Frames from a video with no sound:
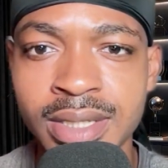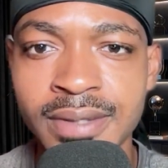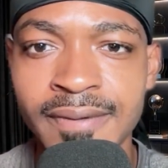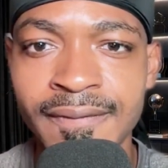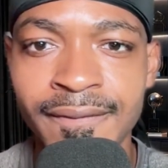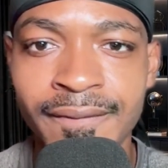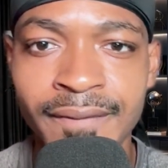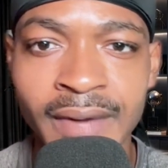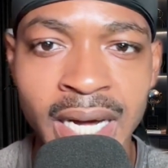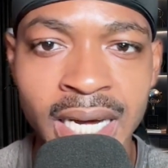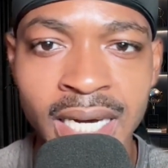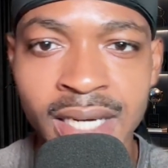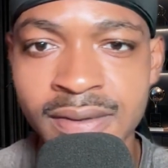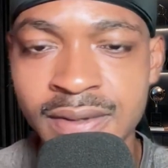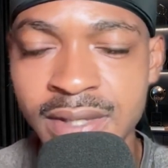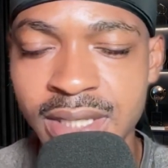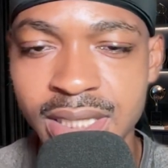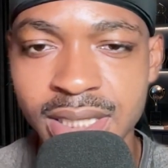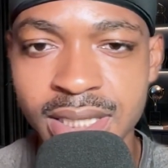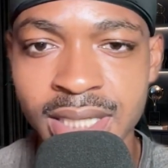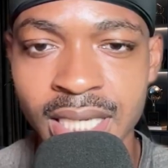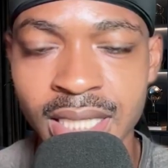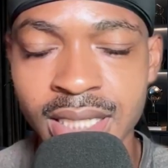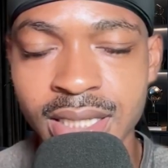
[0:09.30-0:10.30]
5,
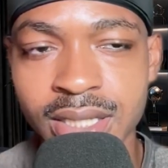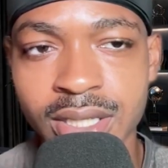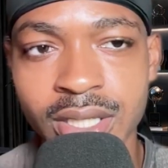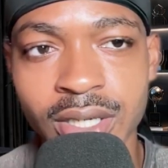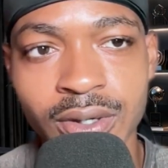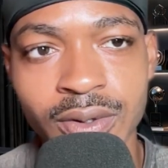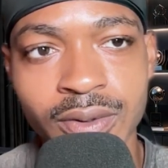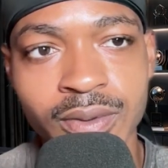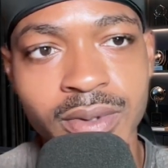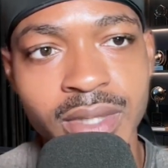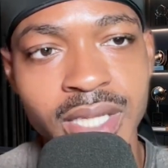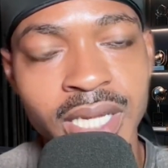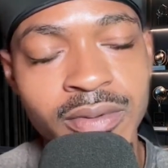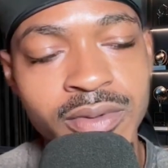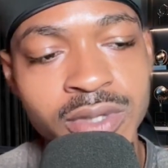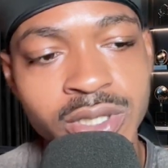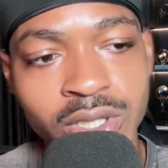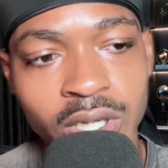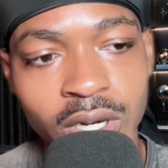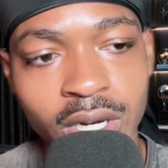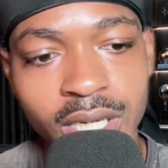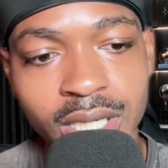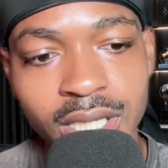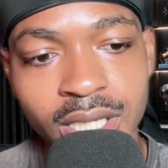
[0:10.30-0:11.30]
6 days ago that was
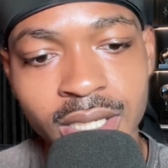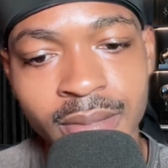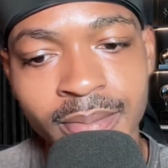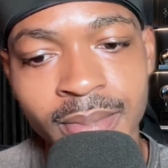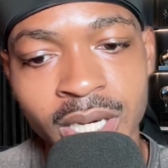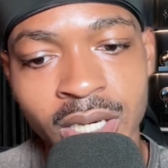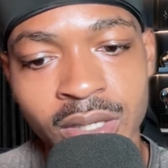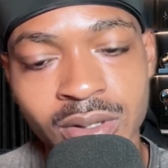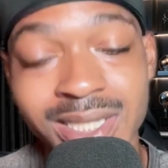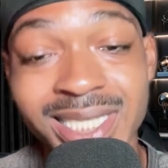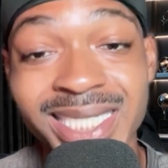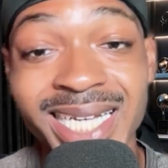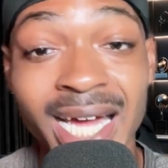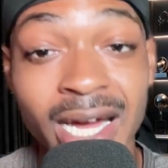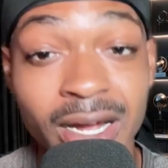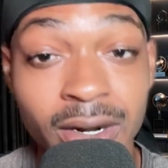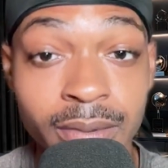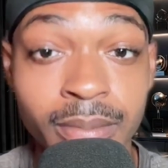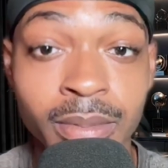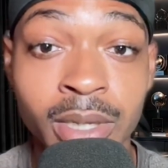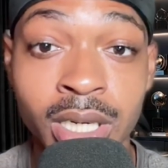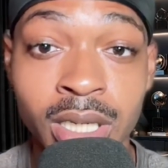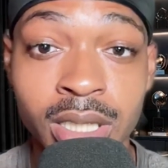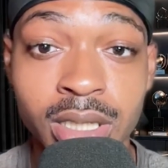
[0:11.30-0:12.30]
talking about
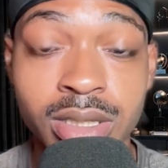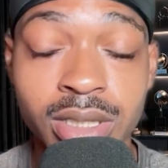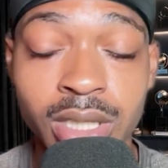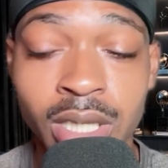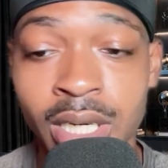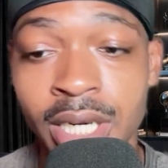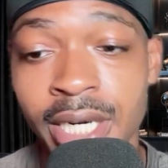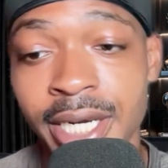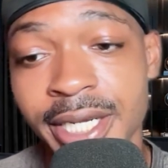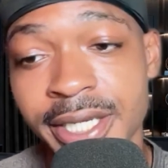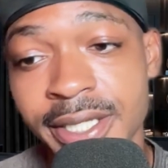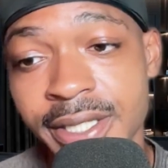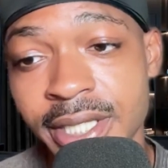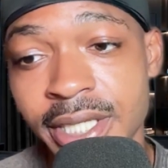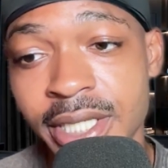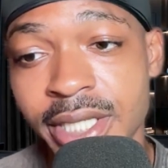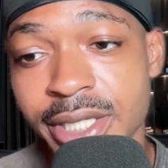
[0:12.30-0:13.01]
Chatterbox. All right.